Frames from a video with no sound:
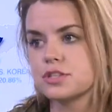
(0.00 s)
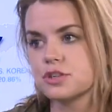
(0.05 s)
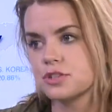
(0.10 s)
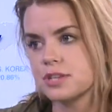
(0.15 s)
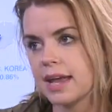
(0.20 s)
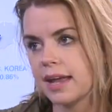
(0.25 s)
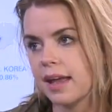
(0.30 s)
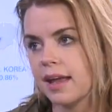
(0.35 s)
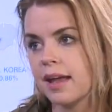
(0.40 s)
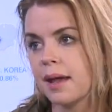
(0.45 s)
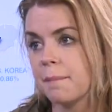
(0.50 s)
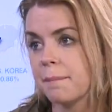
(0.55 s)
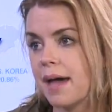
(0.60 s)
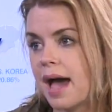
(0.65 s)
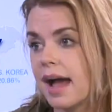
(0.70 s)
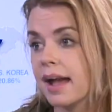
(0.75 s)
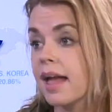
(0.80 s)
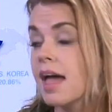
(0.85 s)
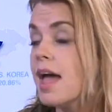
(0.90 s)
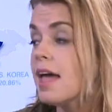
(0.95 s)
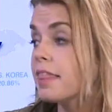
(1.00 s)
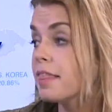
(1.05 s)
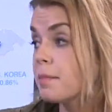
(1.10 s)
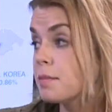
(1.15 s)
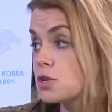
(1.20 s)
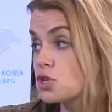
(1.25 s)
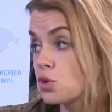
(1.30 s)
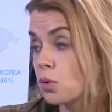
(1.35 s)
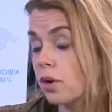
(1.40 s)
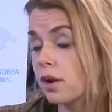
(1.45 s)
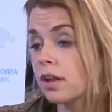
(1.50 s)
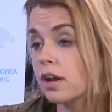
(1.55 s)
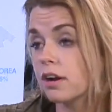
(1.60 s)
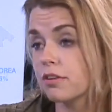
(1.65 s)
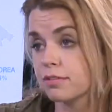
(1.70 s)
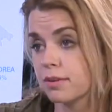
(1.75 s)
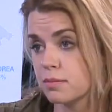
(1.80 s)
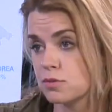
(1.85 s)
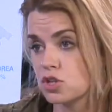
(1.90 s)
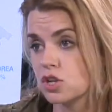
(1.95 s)
They're taking it back. The majority
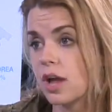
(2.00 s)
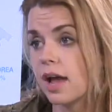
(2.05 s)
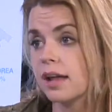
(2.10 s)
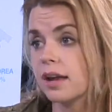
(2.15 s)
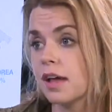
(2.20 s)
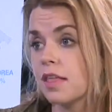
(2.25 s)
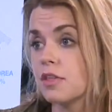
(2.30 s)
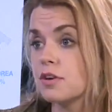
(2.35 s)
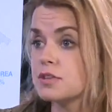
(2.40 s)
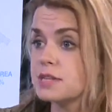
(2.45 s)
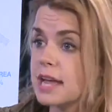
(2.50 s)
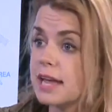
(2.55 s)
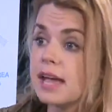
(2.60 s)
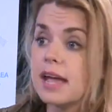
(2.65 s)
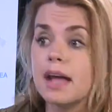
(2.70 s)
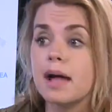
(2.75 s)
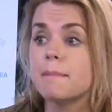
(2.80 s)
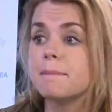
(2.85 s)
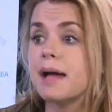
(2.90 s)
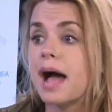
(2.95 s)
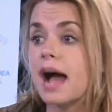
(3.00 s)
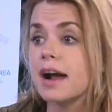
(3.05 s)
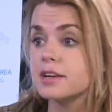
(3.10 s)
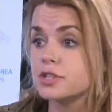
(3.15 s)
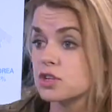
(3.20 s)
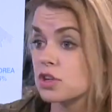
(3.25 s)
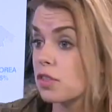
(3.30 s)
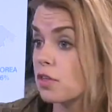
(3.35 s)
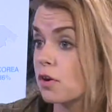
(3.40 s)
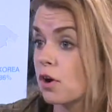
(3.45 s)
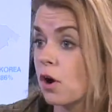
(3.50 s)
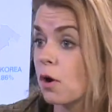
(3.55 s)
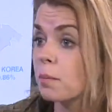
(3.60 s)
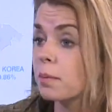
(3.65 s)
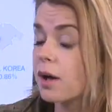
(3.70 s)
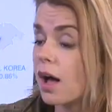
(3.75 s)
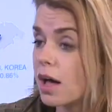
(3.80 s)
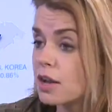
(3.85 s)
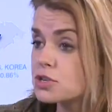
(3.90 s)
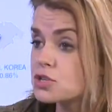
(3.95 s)
are from China and they're taking it back to their
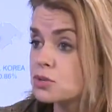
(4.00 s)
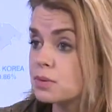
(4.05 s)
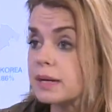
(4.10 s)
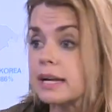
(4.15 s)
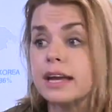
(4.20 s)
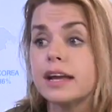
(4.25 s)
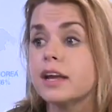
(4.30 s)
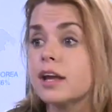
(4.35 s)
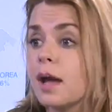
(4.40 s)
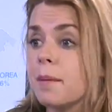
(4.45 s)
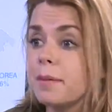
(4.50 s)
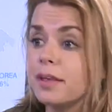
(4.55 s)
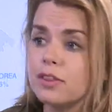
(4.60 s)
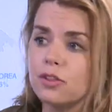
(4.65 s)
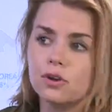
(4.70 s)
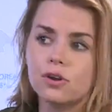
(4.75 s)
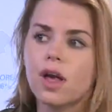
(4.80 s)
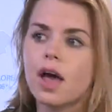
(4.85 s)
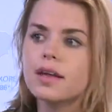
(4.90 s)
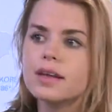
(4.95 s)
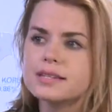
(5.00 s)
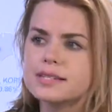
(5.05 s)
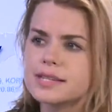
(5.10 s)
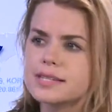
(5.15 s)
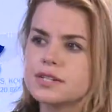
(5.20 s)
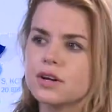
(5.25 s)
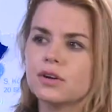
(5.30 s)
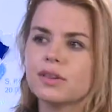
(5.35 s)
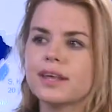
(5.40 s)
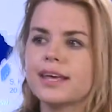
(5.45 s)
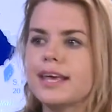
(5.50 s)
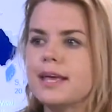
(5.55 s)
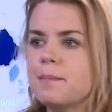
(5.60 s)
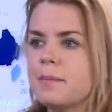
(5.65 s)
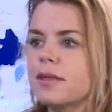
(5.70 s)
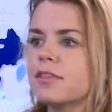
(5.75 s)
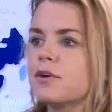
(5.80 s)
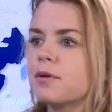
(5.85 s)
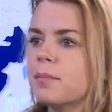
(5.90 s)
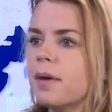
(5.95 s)
home country. I mean, they're not necessarily
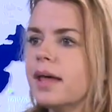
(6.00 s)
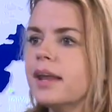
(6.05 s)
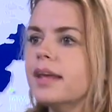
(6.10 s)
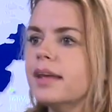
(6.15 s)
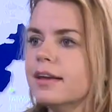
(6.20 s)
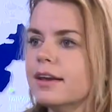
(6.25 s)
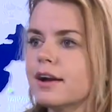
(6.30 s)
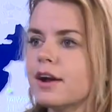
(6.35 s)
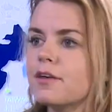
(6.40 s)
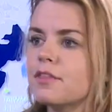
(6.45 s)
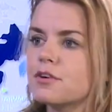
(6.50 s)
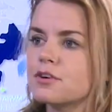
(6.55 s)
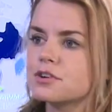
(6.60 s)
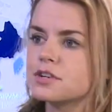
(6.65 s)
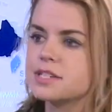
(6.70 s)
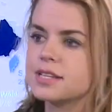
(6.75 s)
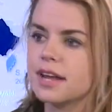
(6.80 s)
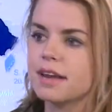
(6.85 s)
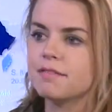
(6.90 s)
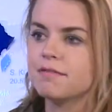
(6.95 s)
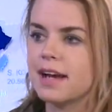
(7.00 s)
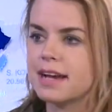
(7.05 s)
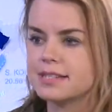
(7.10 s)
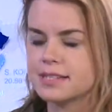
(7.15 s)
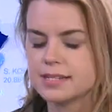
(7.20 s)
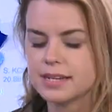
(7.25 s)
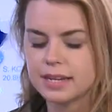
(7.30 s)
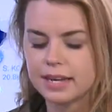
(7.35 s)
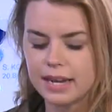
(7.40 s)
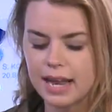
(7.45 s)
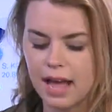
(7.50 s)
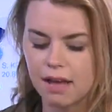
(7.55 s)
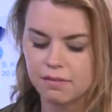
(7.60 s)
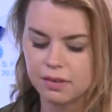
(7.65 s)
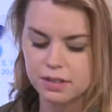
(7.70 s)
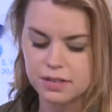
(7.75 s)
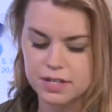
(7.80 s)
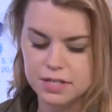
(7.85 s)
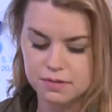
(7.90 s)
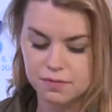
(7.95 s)
keeping their money here. They're just investing and
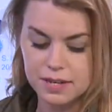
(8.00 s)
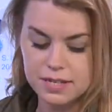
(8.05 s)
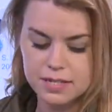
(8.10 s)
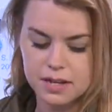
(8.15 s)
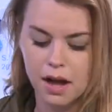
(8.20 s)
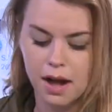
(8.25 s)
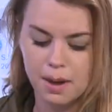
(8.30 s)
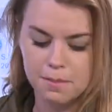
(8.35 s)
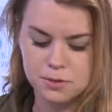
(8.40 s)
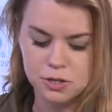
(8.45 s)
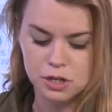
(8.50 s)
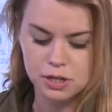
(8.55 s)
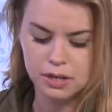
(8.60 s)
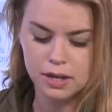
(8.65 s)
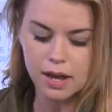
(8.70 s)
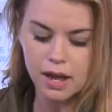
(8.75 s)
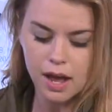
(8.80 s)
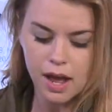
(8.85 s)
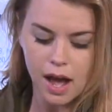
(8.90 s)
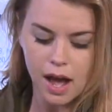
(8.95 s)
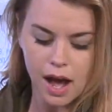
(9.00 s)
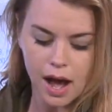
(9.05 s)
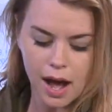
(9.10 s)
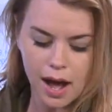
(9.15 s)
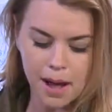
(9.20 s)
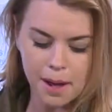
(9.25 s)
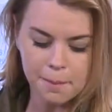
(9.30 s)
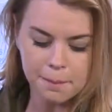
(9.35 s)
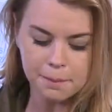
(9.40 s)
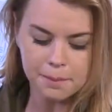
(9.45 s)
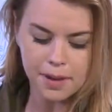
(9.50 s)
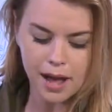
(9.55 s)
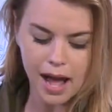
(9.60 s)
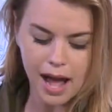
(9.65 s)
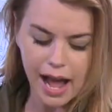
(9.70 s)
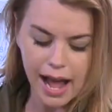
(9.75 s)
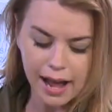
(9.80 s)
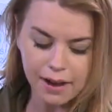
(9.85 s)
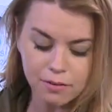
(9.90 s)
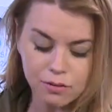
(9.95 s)
having this visa option.
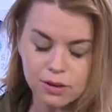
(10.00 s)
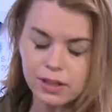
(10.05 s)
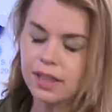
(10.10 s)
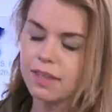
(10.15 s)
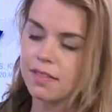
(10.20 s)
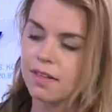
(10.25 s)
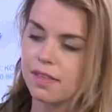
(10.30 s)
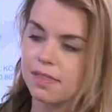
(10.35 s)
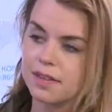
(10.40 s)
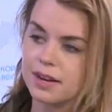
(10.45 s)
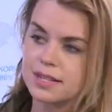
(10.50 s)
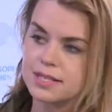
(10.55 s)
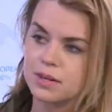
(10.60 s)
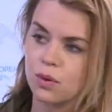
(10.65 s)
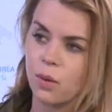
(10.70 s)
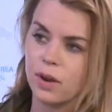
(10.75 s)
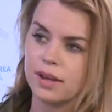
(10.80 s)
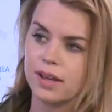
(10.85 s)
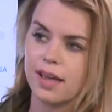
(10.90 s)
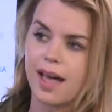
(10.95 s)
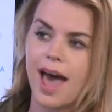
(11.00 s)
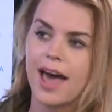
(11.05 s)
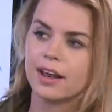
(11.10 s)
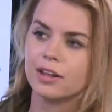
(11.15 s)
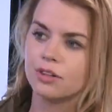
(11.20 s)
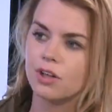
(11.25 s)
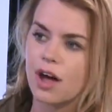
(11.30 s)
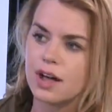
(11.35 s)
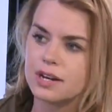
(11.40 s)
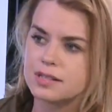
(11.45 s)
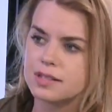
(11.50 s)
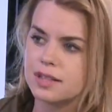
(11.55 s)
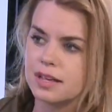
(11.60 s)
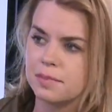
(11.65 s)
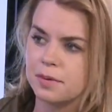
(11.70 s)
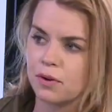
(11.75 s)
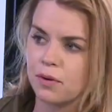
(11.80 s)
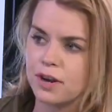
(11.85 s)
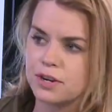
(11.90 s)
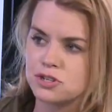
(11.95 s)
I really think that it's going to add a lot to the
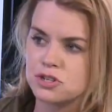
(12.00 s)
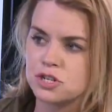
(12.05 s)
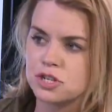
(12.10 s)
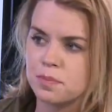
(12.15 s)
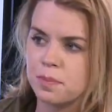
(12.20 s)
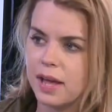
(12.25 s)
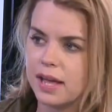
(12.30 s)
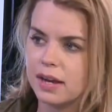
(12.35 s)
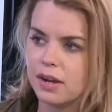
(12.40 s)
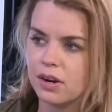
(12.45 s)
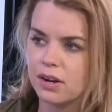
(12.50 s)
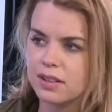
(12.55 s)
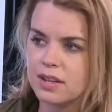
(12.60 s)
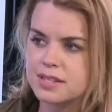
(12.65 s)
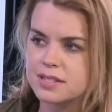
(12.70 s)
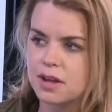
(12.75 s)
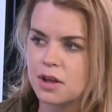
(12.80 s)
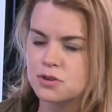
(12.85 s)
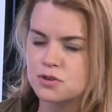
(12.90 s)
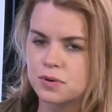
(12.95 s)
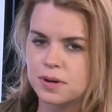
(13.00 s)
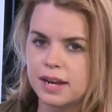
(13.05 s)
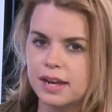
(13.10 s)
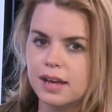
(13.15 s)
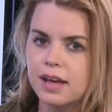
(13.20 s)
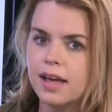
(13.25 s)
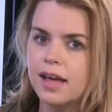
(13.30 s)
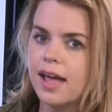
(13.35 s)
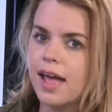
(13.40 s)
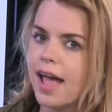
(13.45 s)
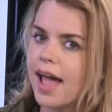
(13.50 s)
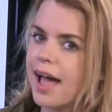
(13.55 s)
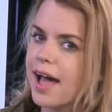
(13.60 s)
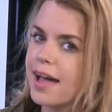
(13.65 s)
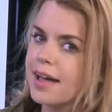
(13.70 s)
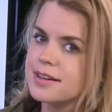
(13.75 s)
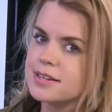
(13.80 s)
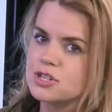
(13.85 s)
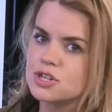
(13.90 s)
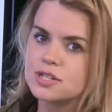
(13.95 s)
immigration debate here in this country
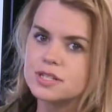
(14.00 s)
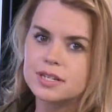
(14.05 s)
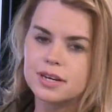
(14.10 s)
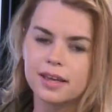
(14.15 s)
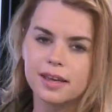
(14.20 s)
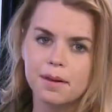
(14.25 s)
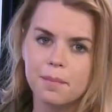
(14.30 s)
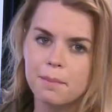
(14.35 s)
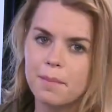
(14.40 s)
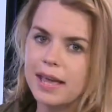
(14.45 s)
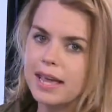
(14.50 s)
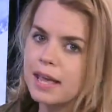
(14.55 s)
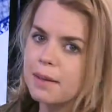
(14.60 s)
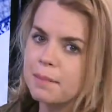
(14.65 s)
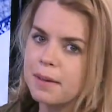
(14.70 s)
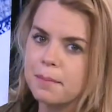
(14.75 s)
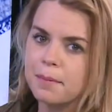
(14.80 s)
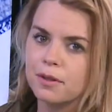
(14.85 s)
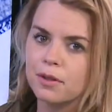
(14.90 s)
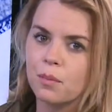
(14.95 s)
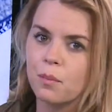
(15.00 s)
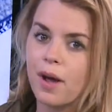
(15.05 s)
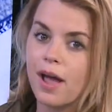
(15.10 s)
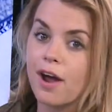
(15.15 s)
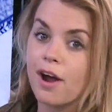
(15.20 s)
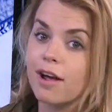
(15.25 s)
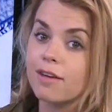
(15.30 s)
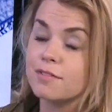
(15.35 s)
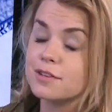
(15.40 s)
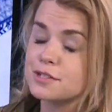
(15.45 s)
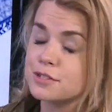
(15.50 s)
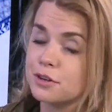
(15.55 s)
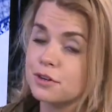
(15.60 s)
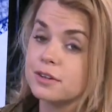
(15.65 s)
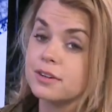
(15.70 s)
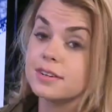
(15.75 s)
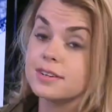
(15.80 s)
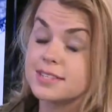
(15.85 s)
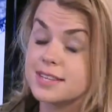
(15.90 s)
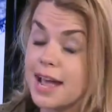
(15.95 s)
and just making people aware of the
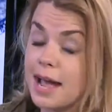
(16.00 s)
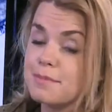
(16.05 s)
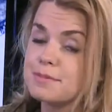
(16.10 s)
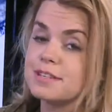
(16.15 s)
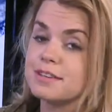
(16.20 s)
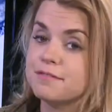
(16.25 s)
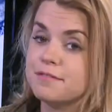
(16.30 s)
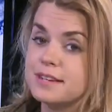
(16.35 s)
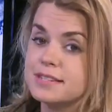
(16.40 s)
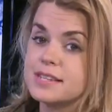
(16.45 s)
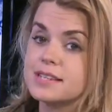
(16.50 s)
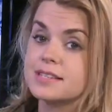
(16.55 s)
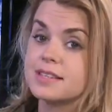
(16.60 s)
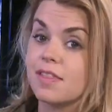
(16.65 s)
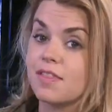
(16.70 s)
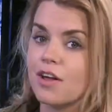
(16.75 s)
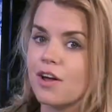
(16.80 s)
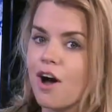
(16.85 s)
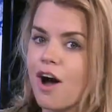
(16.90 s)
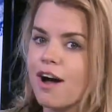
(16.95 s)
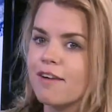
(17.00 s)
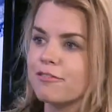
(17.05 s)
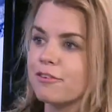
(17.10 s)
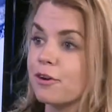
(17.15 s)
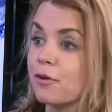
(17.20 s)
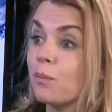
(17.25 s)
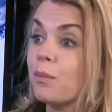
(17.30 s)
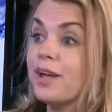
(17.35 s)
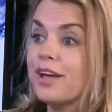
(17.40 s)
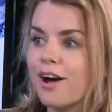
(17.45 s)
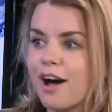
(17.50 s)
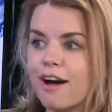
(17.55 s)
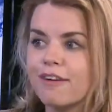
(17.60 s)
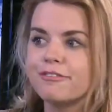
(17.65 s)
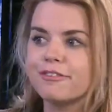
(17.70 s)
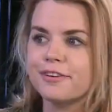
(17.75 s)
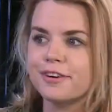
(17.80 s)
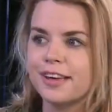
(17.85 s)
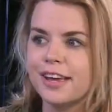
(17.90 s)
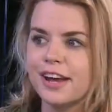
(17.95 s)
certain types of visas that they offer. We
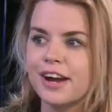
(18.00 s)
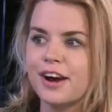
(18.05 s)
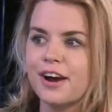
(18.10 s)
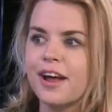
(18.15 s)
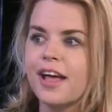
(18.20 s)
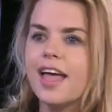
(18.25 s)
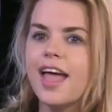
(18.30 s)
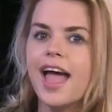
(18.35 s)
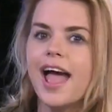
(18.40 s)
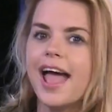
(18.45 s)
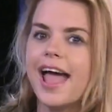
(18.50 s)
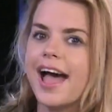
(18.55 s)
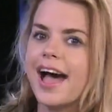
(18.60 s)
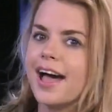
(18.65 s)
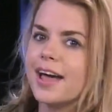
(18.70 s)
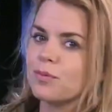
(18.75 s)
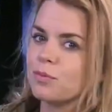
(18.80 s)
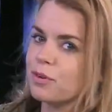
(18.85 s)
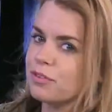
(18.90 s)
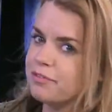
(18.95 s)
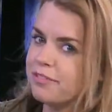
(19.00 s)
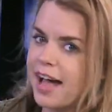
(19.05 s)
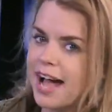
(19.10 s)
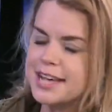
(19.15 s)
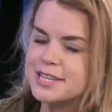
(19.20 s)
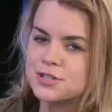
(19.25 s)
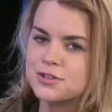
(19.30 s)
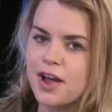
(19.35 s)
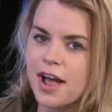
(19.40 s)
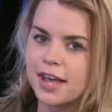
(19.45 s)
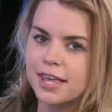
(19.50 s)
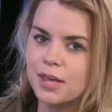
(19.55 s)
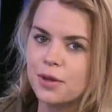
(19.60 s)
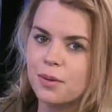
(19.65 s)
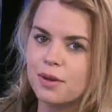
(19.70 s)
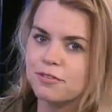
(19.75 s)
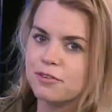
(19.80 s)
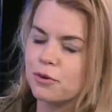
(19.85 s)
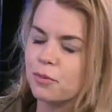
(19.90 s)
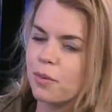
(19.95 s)
offer here and we'll fast track
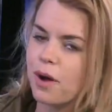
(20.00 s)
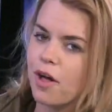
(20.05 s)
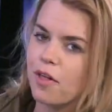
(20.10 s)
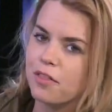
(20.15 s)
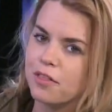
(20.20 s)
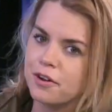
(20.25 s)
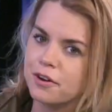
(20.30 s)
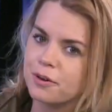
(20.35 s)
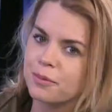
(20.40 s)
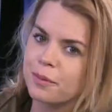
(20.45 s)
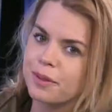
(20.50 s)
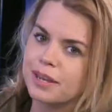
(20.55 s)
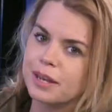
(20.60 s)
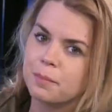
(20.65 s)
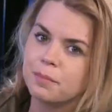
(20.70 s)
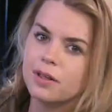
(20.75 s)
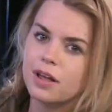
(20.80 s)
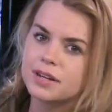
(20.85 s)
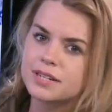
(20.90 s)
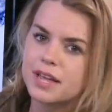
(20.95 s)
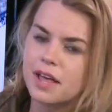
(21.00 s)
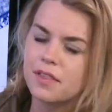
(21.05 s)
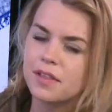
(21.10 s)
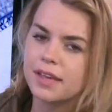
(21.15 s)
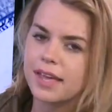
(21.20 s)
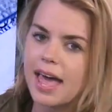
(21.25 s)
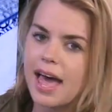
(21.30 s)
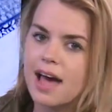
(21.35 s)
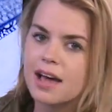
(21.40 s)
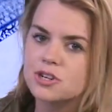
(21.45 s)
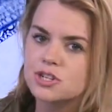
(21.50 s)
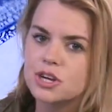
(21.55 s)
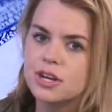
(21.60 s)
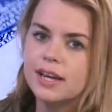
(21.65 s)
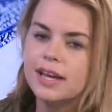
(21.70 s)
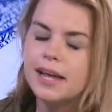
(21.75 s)
you if you're wealthy and you're willing to plunk down the cash.